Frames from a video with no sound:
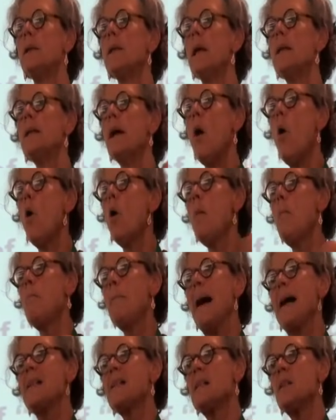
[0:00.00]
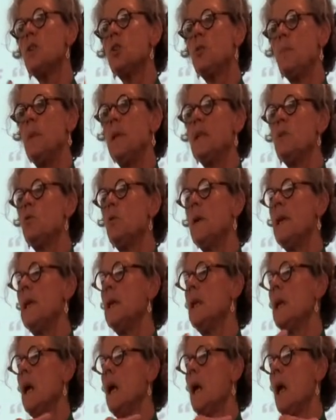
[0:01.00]
The whole passage
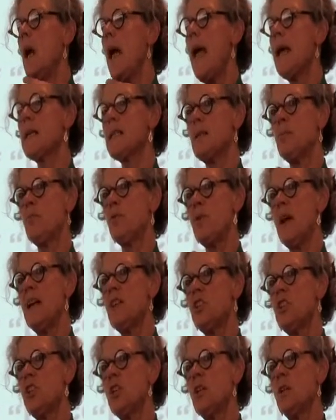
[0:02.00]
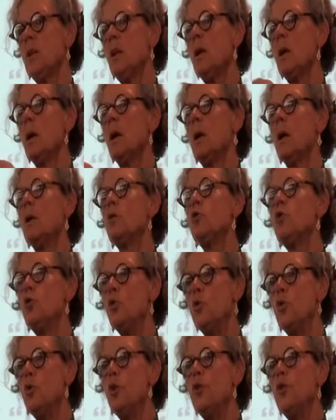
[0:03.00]
between expression,
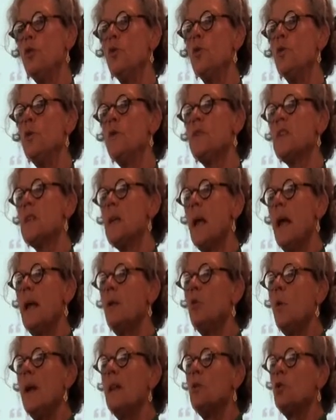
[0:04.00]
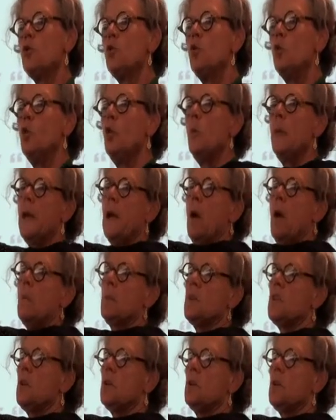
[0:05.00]
tool use, and when the tool
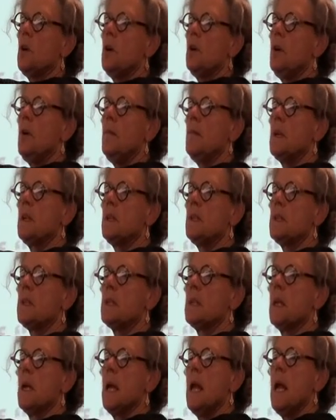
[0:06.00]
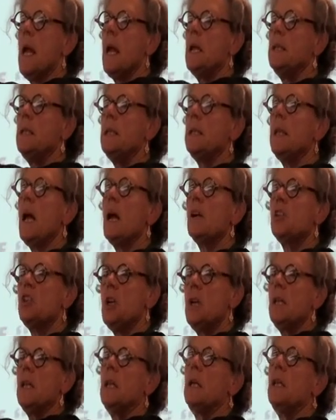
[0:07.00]
becomes autonomous and it
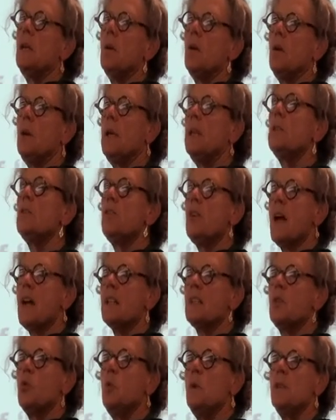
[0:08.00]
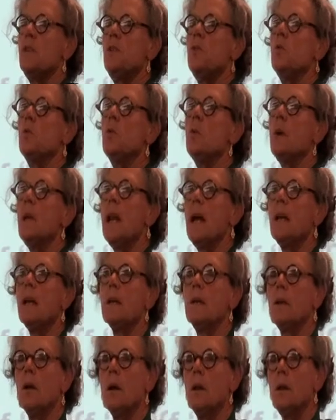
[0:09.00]
actually interacts with you like
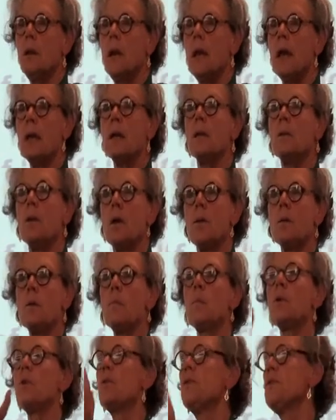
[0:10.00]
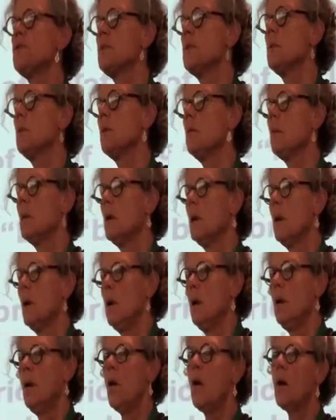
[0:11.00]
another person.
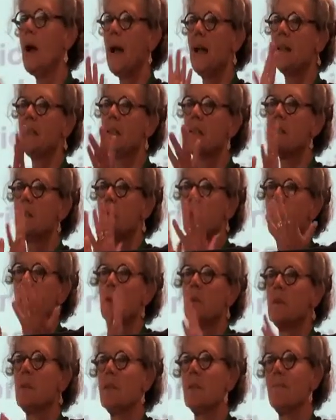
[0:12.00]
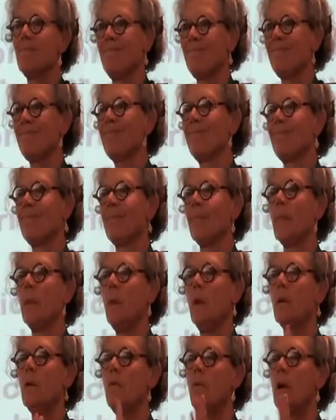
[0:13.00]
Long answer, but
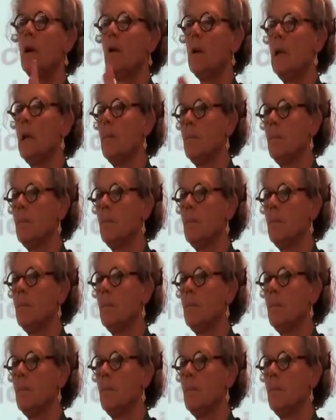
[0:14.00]
not very.